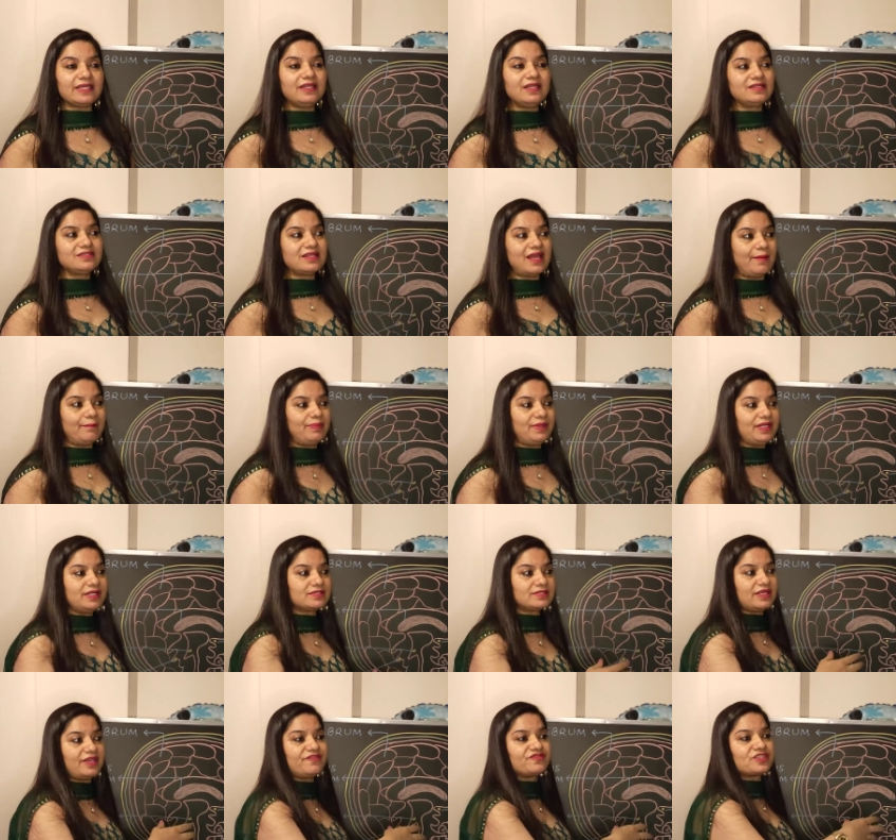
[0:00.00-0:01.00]
example
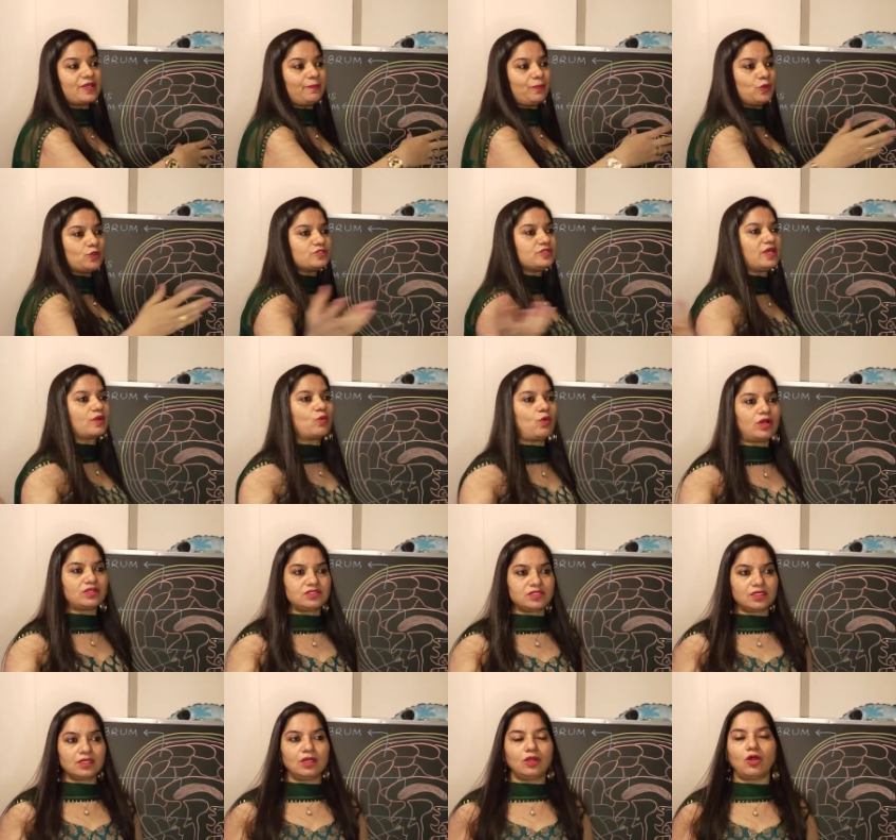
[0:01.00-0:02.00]
is, if suppose you are
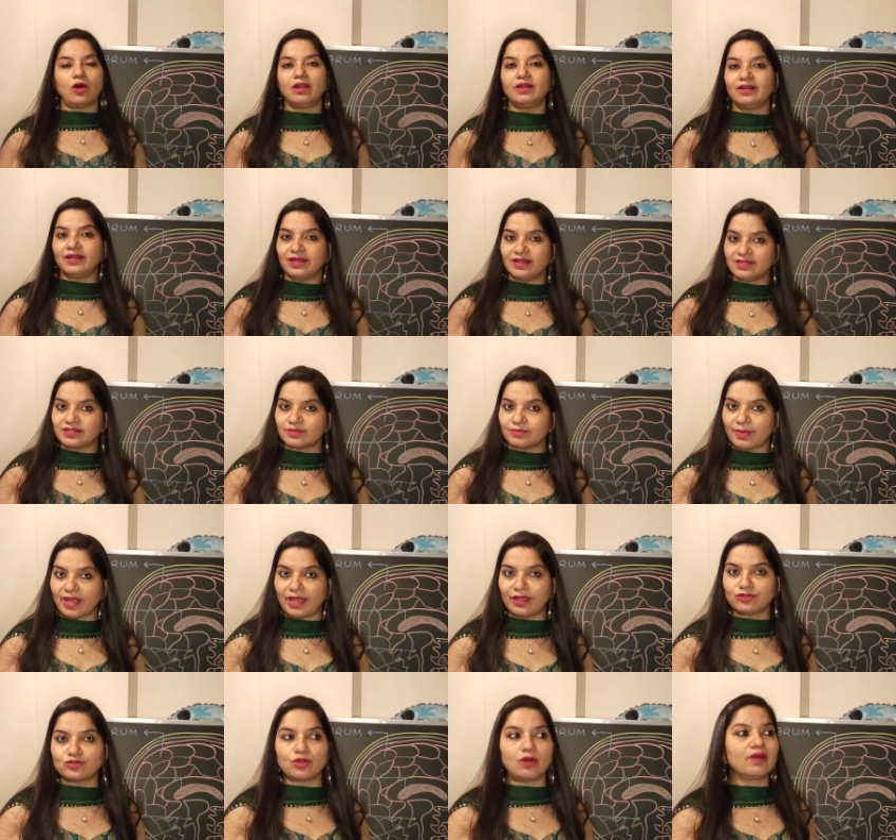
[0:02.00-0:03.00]
watching a lawn tennis
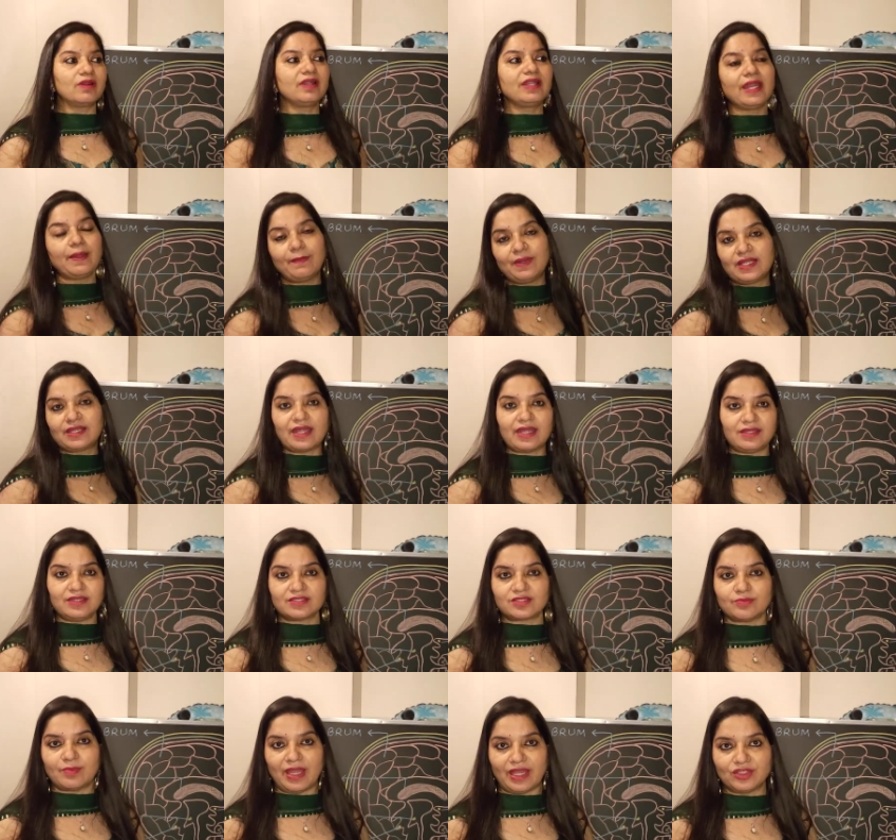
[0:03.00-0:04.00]
match or a table
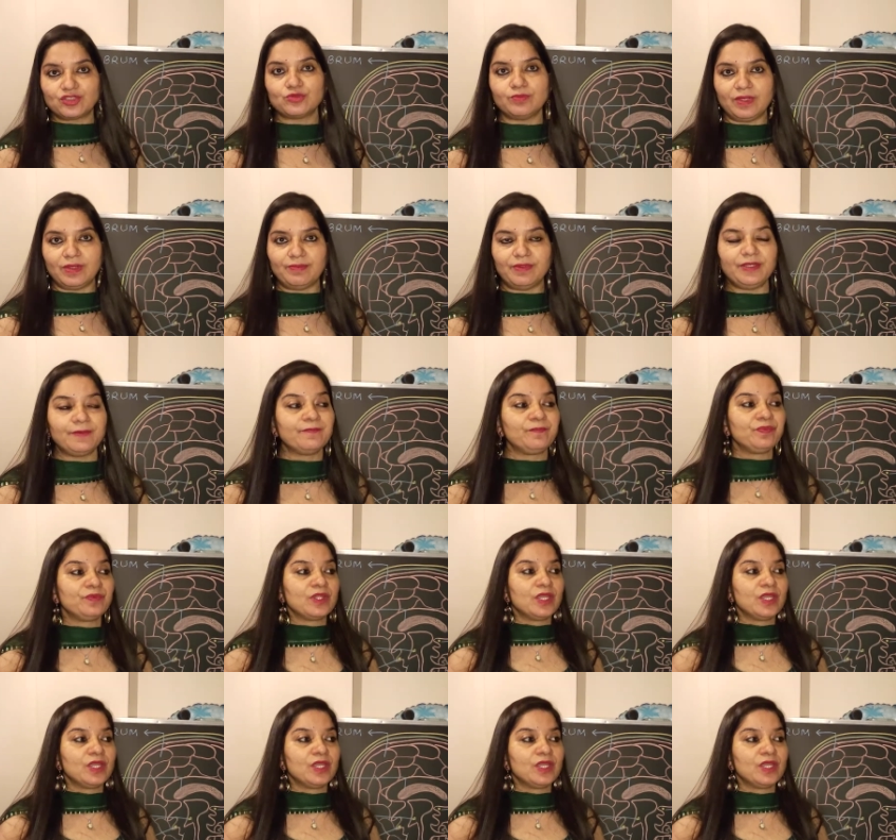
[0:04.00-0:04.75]
tennis match maybe.